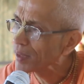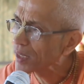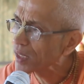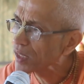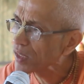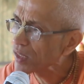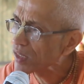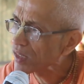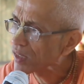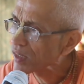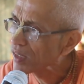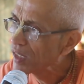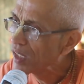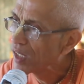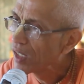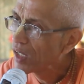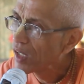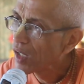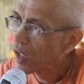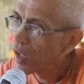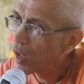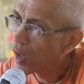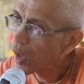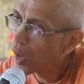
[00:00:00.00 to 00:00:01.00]
because
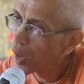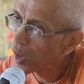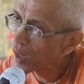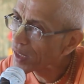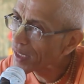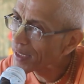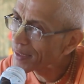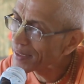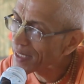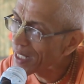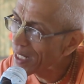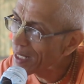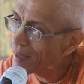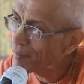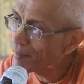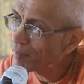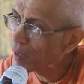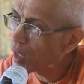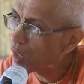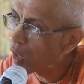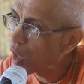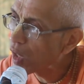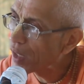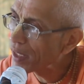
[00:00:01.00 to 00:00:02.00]
all the time
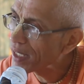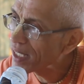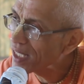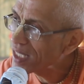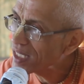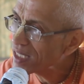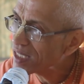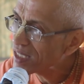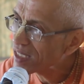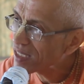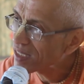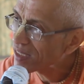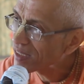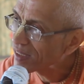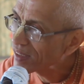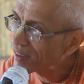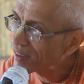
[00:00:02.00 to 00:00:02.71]
the Lord is